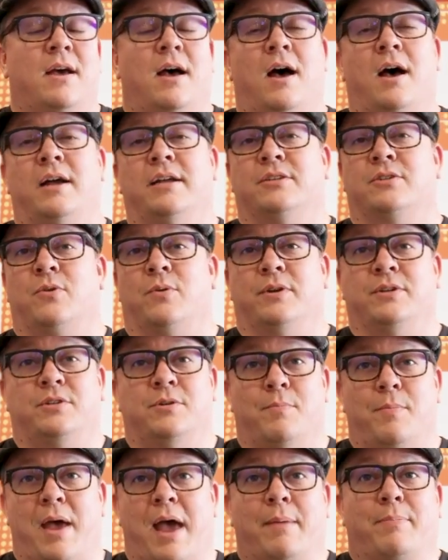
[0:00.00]
It's going
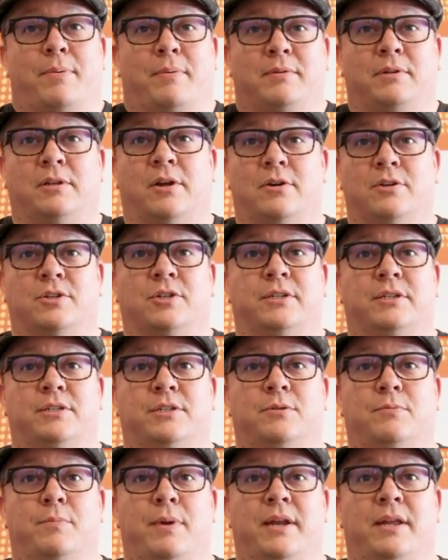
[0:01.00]
to map largely
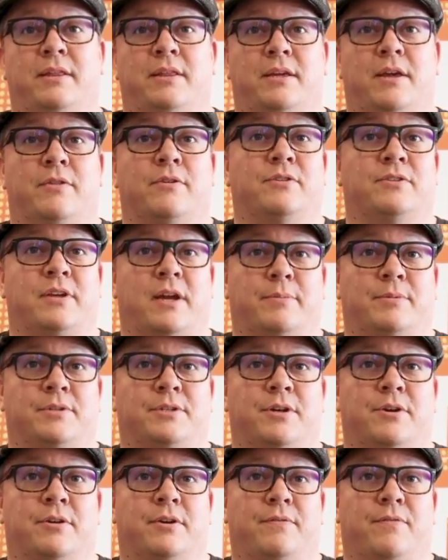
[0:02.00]
to many of the other
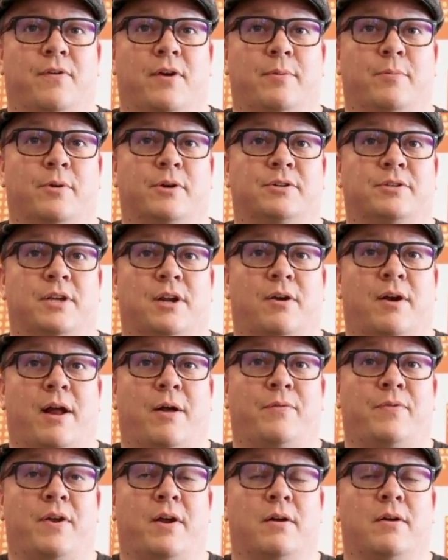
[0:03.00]
cybersecurity frameworks that are
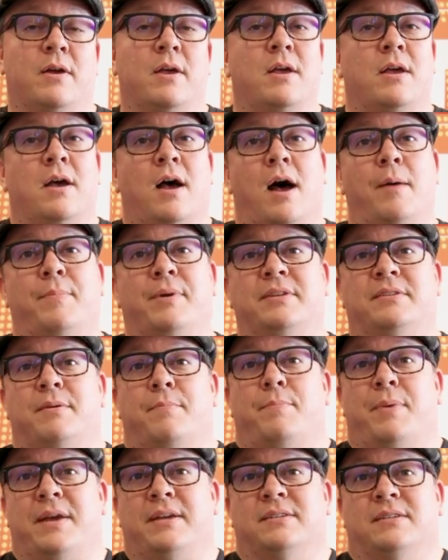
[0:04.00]
out there, but it's a
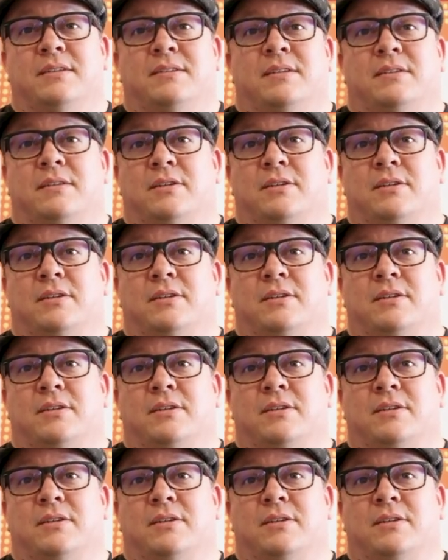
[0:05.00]
basis.